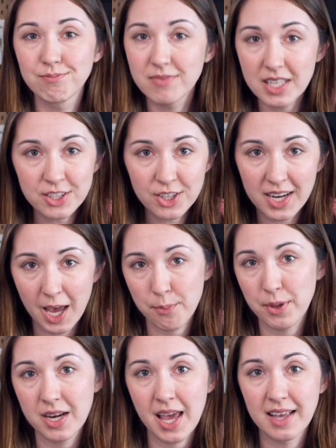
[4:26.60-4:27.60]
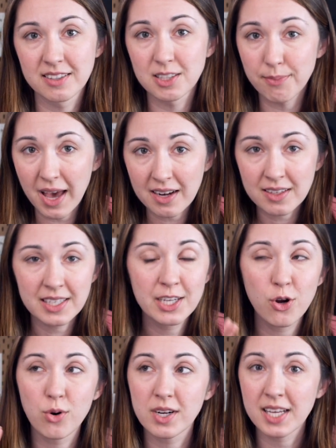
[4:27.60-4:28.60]
This could happen
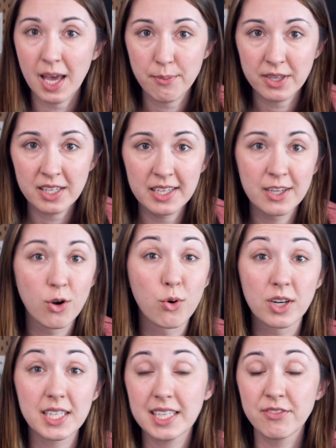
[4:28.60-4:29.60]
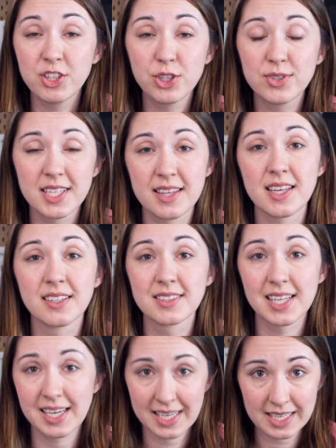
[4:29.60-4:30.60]
enzymatically or chemically or even using things
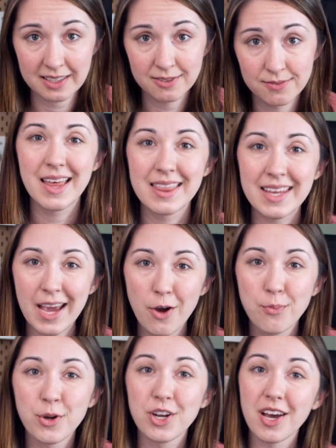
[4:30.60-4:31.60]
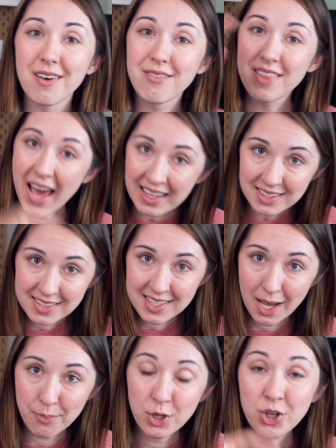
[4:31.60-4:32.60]
like heat. The output of that
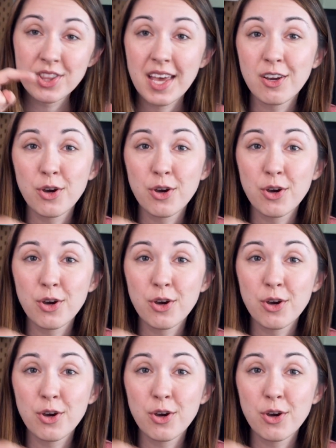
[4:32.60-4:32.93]
step could then